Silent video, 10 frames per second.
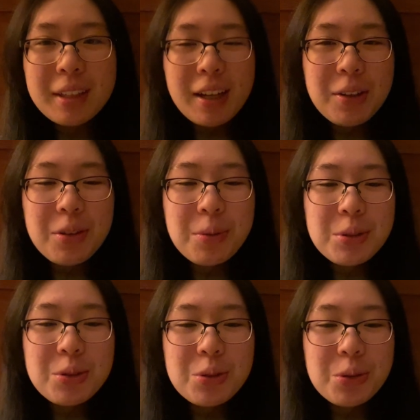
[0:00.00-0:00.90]
I don't know
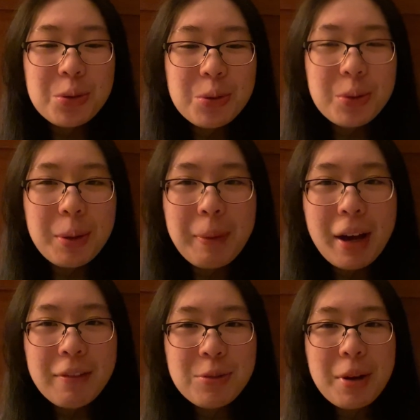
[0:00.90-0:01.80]
what to do. I might
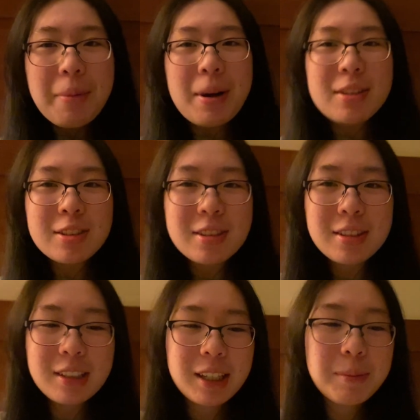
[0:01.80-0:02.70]
have to wear a mask to
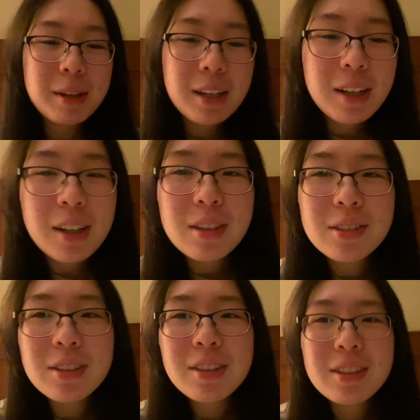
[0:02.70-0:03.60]
sleep.
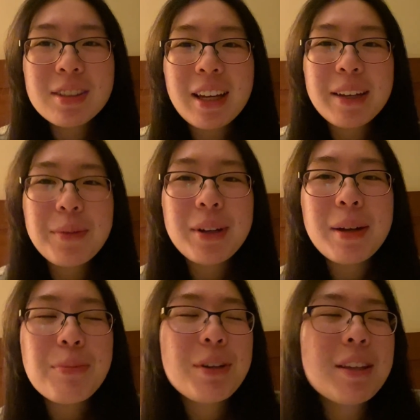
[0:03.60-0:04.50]
Also, because like when I
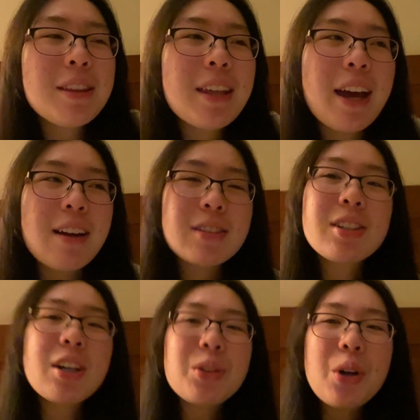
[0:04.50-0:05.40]
breathe in the air, it's
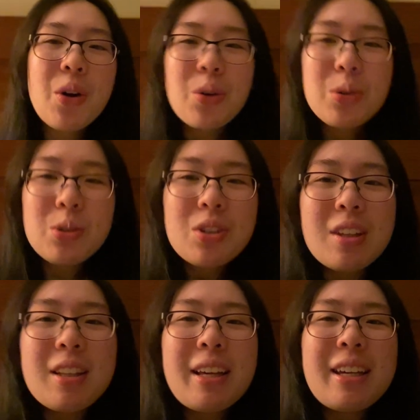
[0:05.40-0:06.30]
kind of cold, so
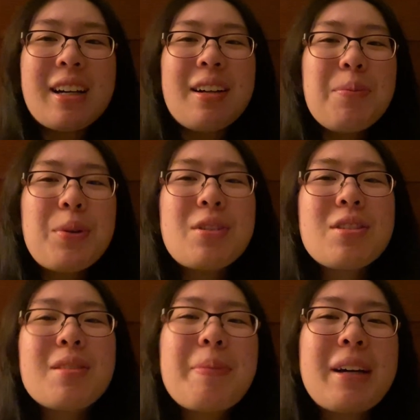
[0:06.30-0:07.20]
then like it kind of
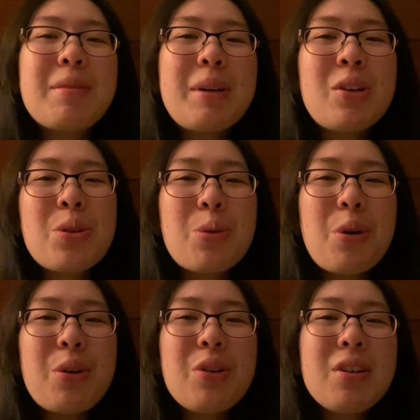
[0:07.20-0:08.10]
burns the back of my
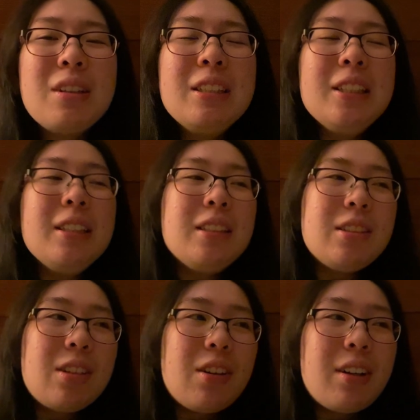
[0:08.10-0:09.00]
throat.
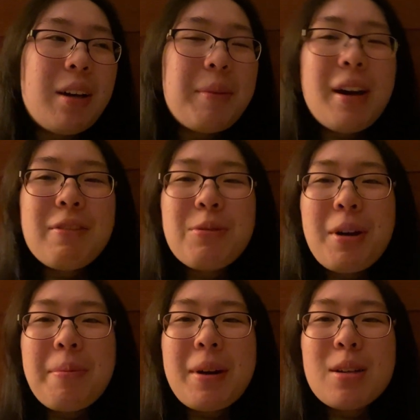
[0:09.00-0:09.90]
So I might have to
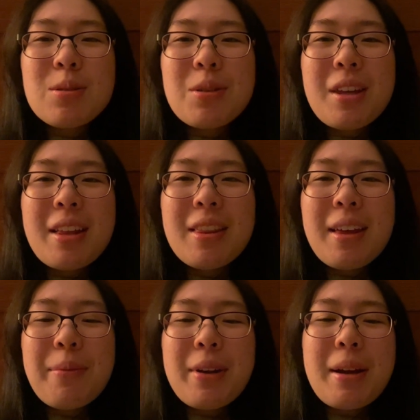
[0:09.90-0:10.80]
wear a mask so
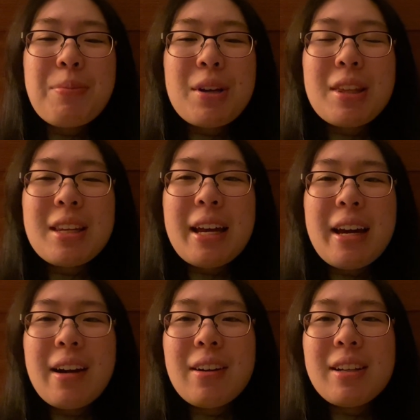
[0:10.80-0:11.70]
that, when I breathe in
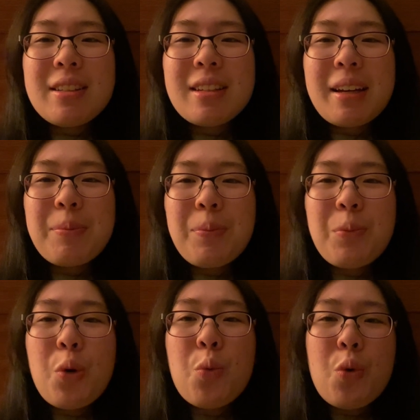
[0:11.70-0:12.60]
air, it's like
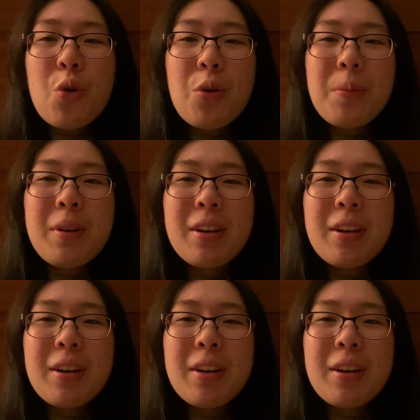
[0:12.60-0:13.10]
more warm.